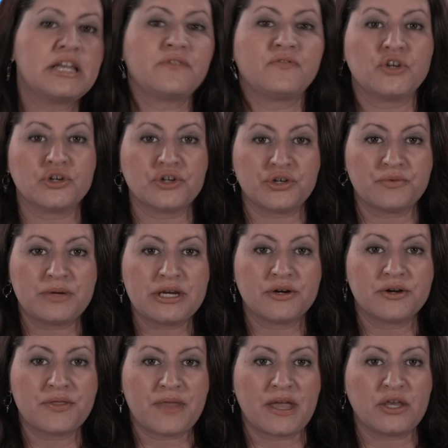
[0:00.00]
If you're new
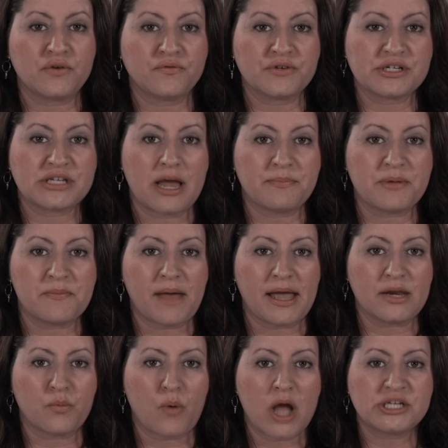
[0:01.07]
here, thank you for stopping by
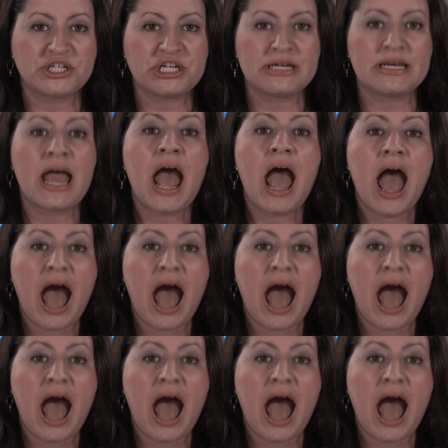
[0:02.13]
and watching.